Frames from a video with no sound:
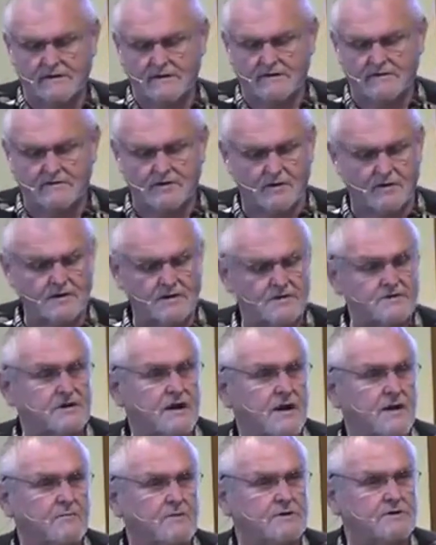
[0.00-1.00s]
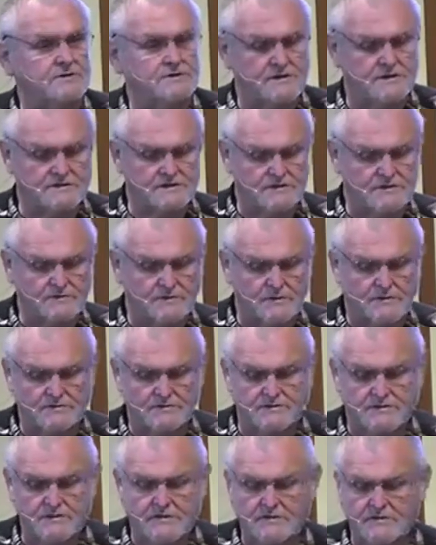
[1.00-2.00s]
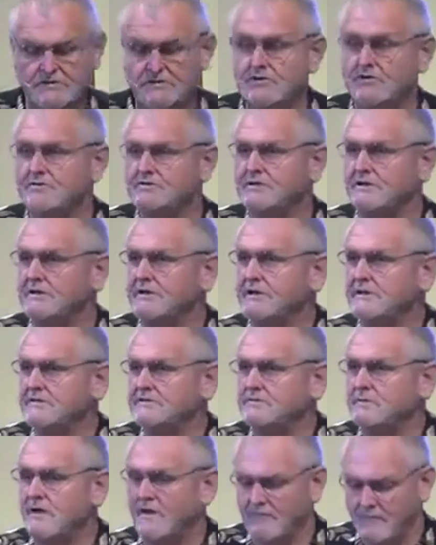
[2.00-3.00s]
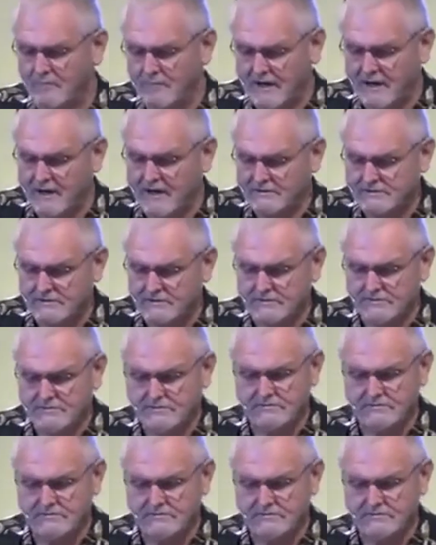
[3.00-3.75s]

During the time when Jesus was choosing his 12 apostles,